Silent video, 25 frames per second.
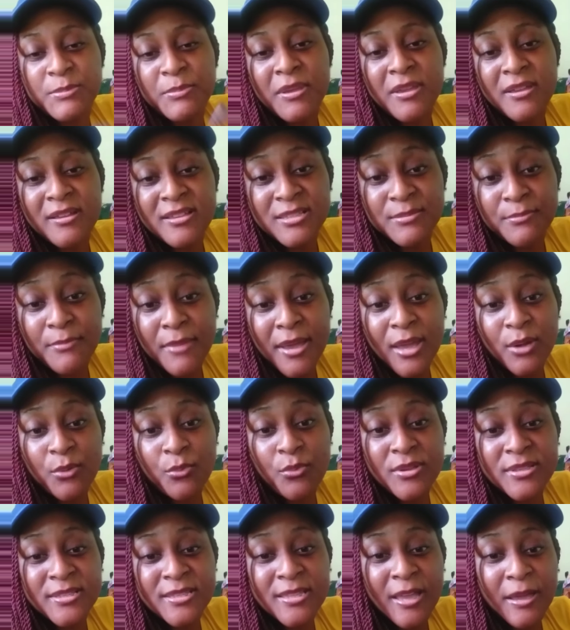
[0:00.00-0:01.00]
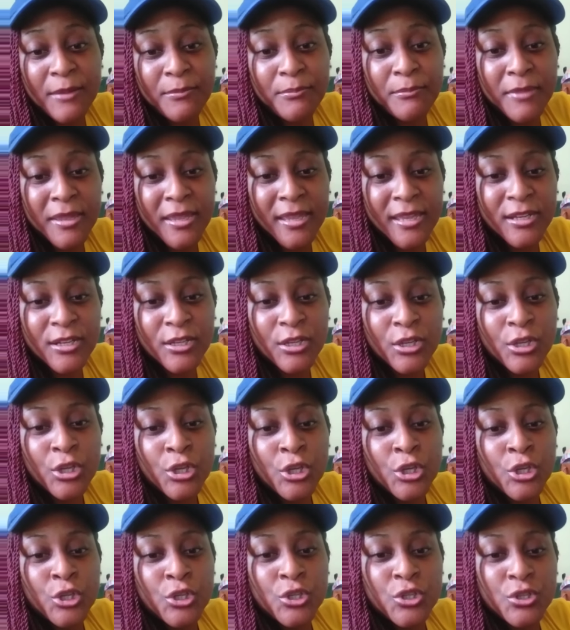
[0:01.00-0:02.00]
because man was not made
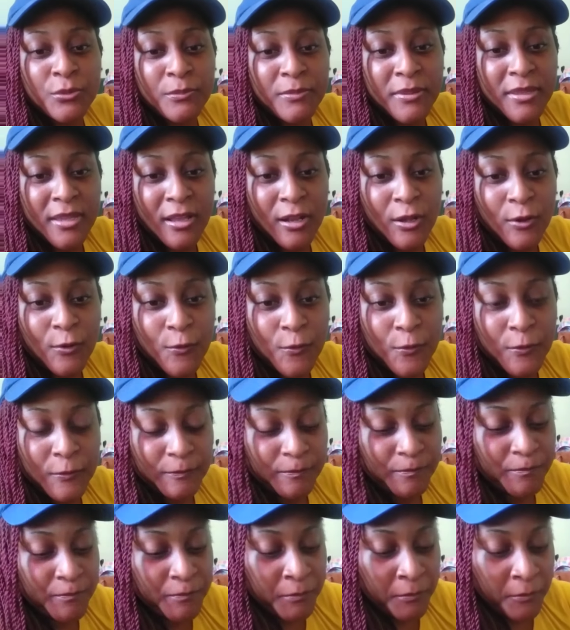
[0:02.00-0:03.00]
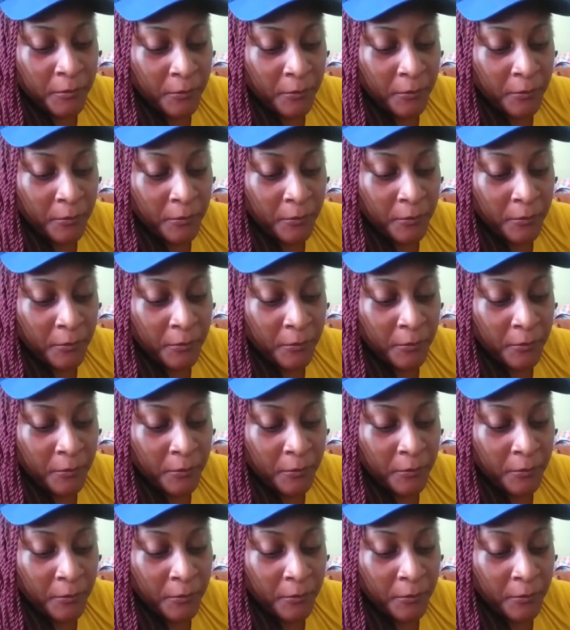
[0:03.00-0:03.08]
to be alone.